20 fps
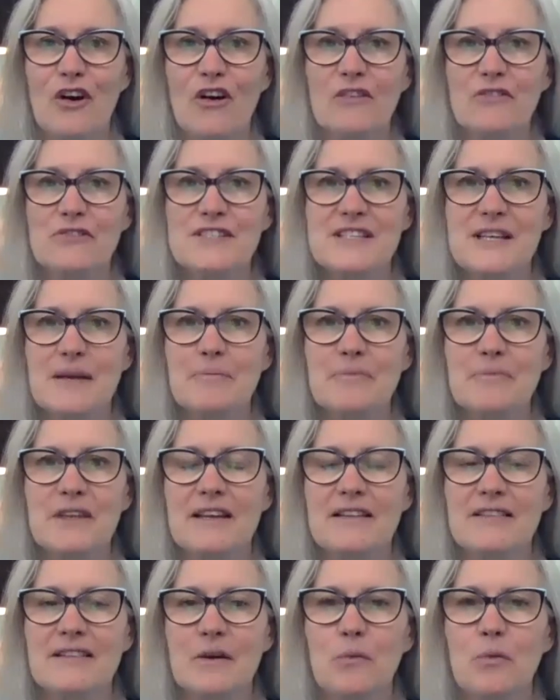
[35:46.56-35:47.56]
something
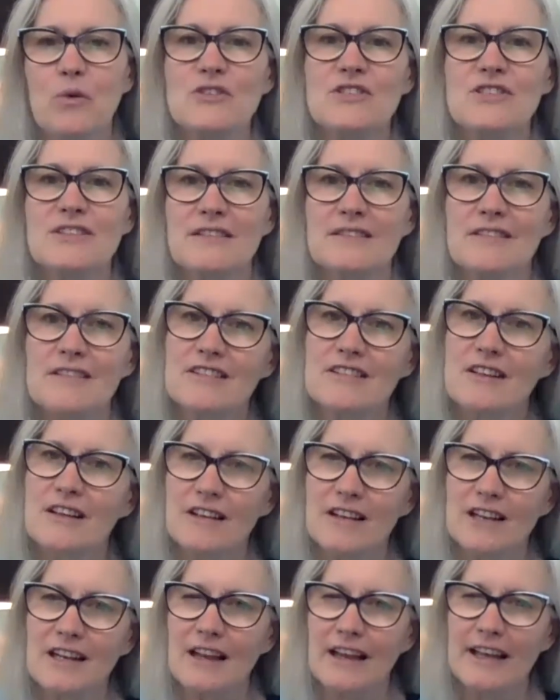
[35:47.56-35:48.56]
that wasn't
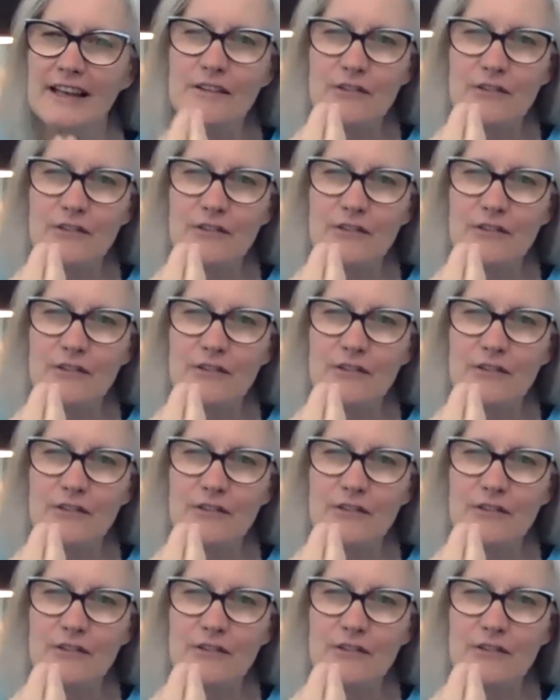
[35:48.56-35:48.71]
like